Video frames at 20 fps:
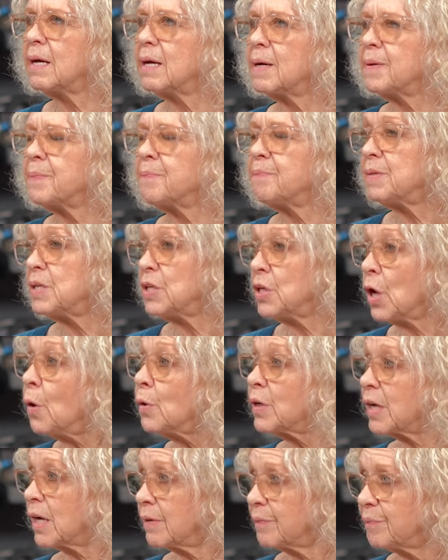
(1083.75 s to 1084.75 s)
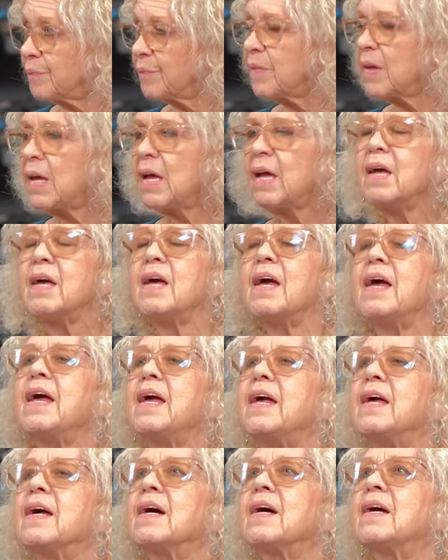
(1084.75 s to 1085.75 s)
um, yoga. Yeah.
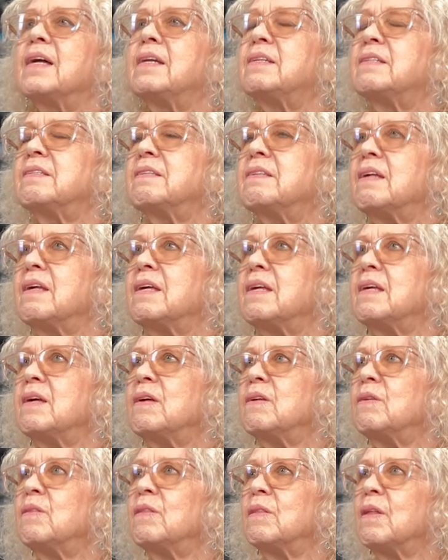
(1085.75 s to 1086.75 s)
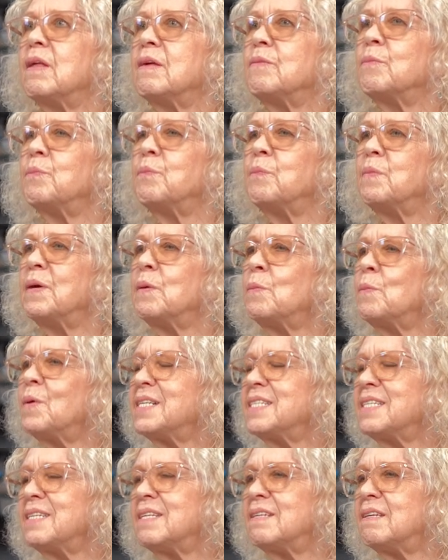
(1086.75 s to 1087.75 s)
And it
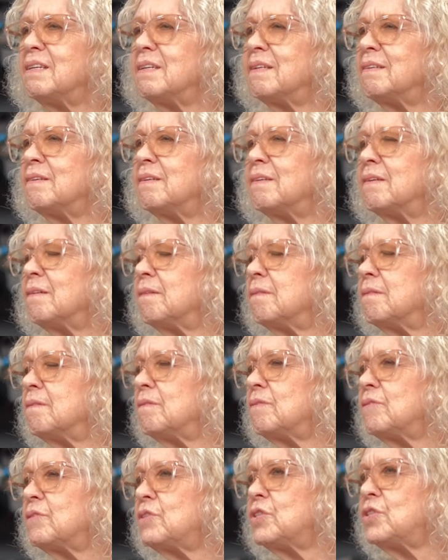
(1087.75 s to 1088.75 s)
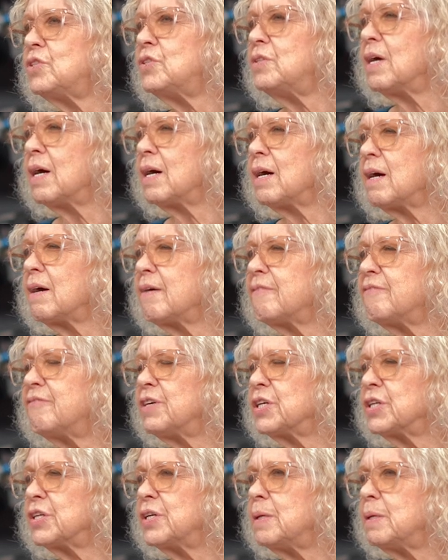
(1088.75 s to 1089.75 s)
wasn't a
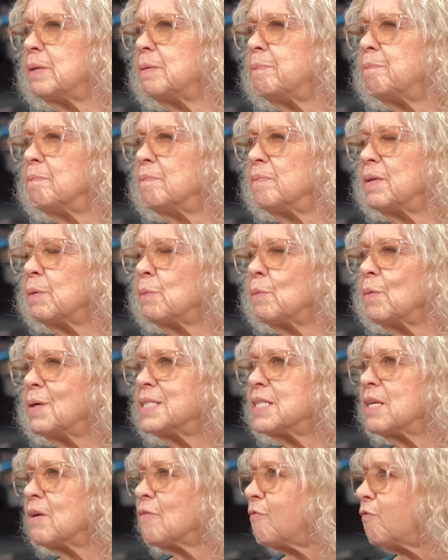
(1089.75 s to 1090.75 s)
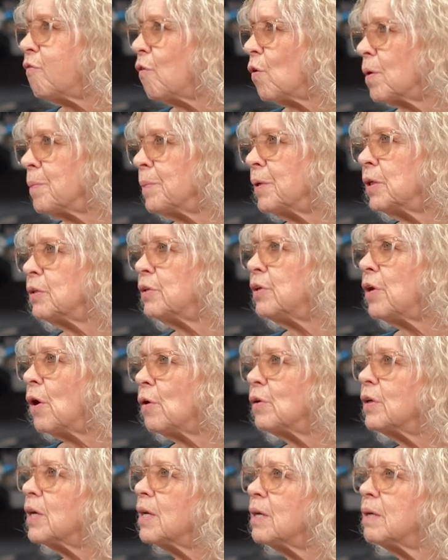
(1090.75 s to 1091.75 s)
very it wasn't a formal
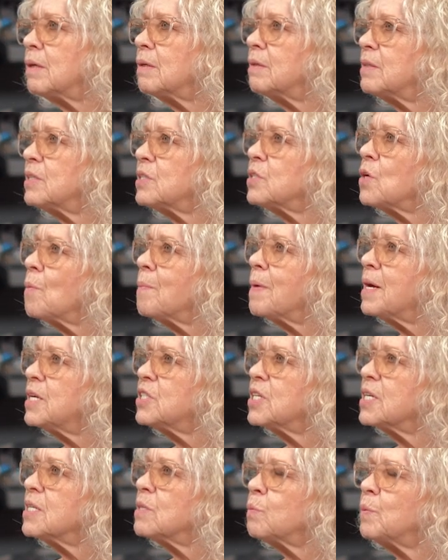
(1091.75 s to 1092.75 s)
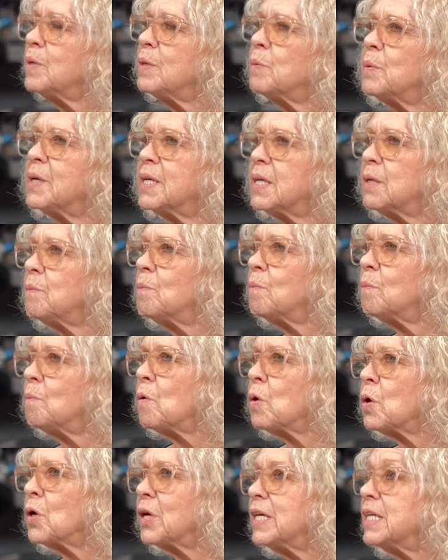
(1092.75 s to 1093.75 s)
yoga so much as we went
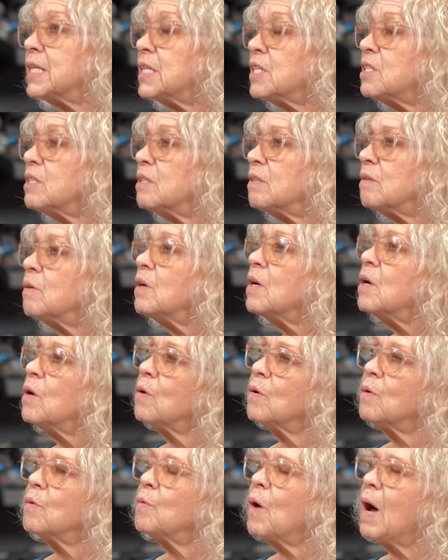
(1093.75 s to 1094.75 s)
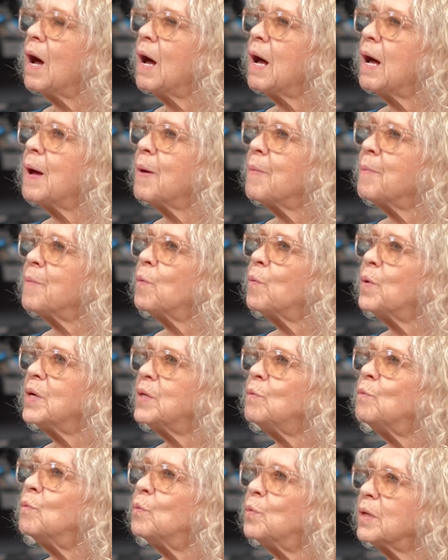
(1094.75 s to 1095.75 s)
more into um, we
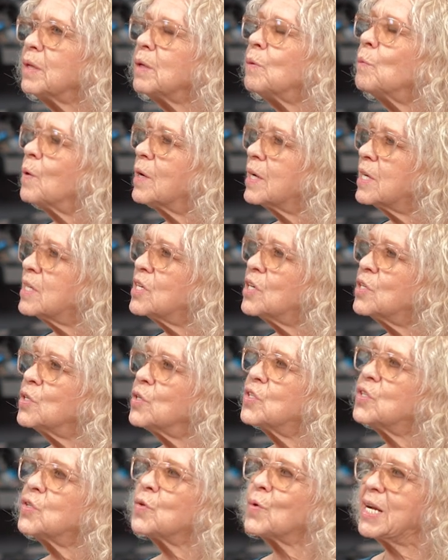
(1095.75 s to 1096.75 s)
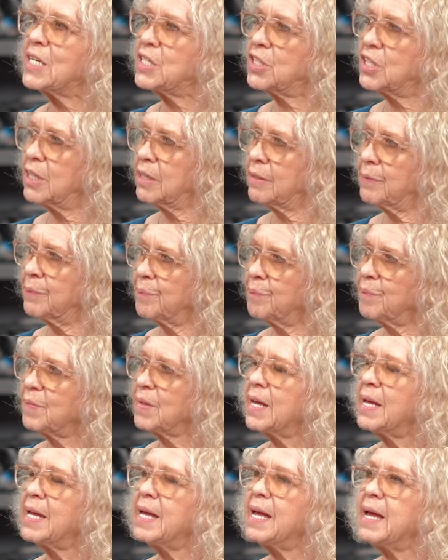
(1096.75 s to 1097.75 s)
really wanted to do stretching yeah
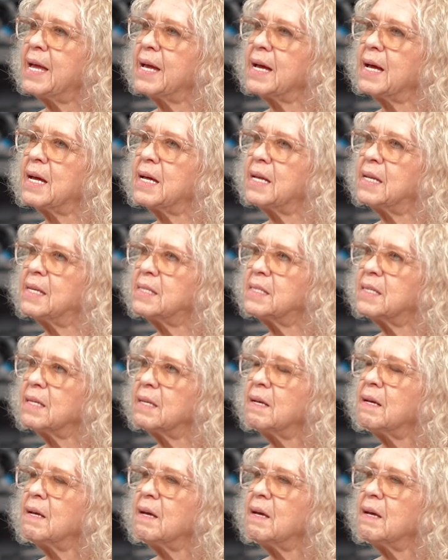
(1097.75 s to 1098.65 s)
and